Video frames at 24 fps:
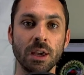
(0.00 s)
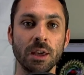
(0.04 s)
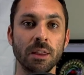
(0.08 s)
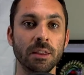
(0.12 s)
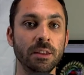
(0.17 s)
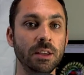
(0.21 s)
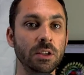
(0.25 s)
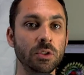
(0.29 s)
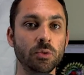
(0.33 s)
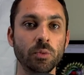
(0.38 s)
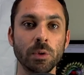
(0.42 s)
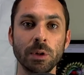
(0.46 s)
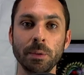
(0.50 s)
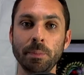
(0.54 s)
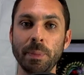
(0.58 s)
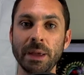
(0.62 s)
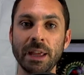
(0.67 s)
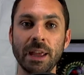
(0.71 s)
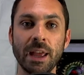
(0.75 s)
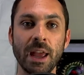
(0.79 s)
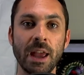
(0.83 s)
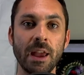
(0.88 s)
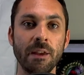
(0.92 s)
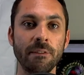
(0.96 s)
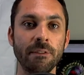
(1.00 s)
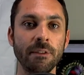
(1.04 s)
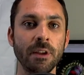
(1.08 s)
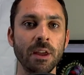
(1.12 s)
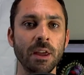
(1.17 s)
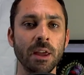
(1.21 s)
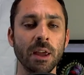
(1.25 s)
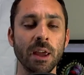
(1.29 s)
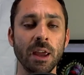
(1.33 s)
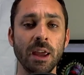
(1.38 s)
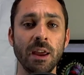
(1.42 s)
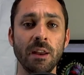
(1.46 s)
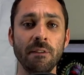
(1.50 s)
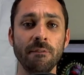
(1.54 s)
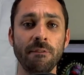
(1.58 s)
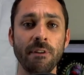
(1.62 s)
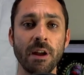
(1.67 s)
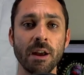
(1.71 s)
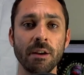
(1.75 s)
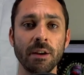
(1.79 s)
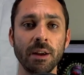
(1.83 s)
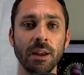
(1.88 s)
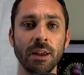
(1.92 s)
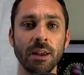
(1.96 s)
These will behave in
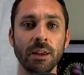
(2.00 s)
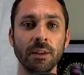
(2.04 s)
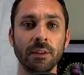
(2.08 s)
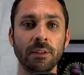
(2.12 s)
very